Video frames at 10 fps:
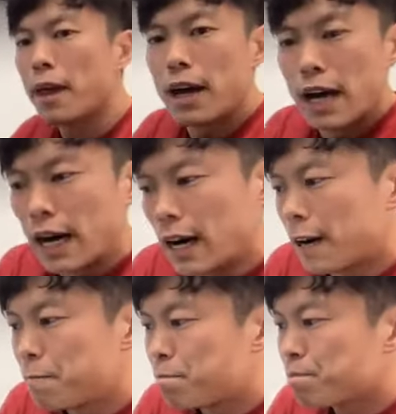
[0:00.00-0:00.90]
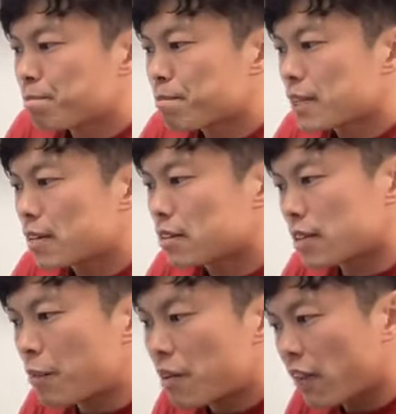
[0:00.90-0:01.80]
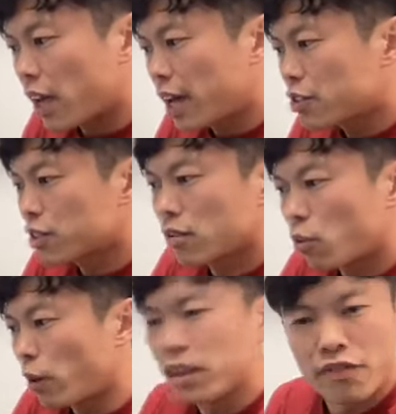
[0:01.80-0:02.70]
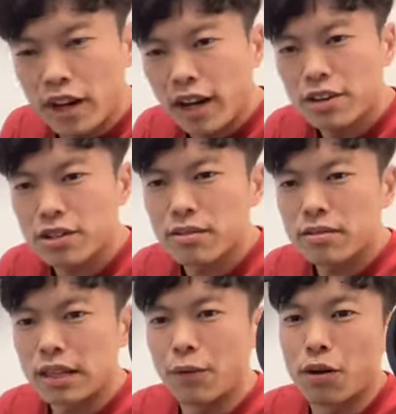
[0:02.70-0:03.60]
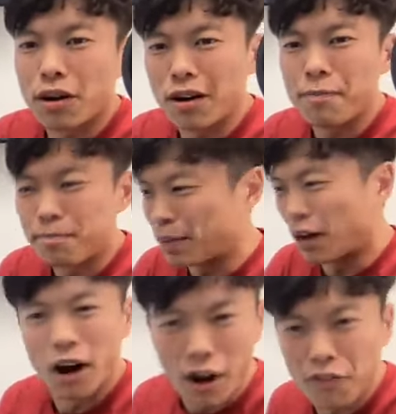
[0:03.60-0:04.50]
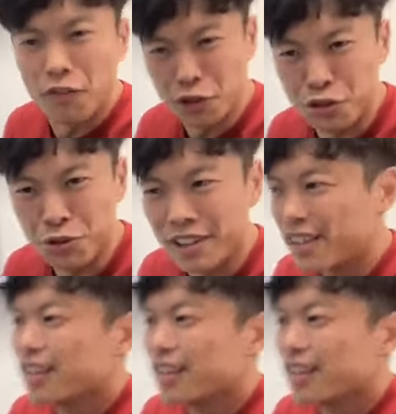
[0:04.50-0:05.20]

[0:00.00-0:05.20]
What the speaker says: the summer vacation or winter vacation, they will be off for sure.